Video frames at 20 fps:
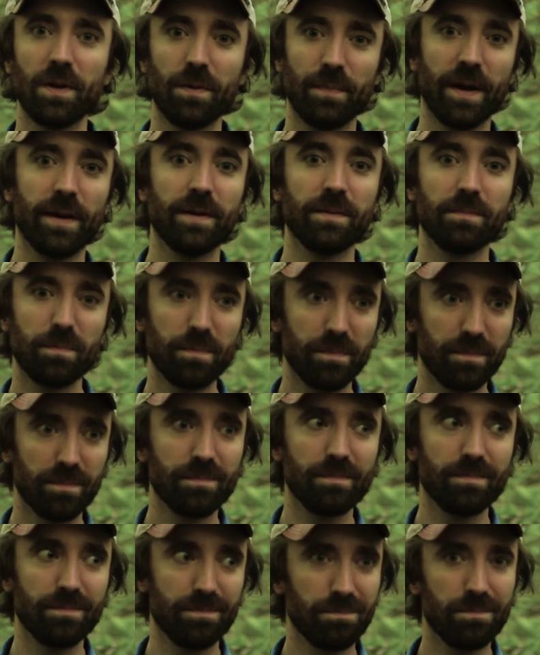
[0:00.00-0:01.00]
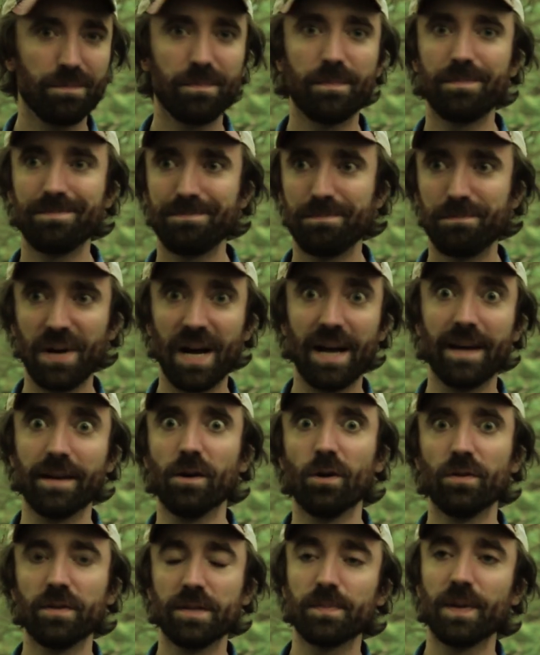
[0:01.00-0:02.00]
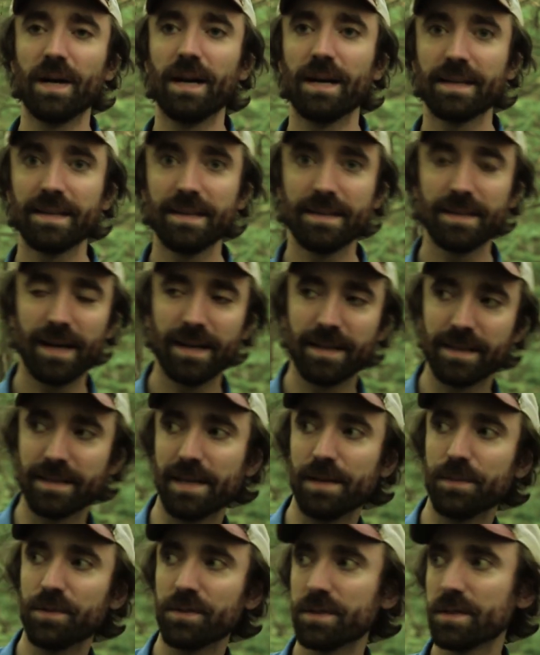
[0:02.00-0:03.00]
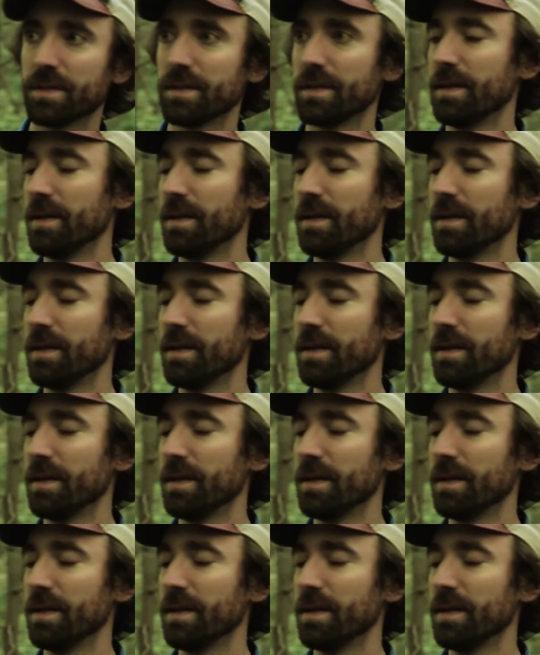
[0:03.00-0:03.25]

about him buying all these mahogany dining tables.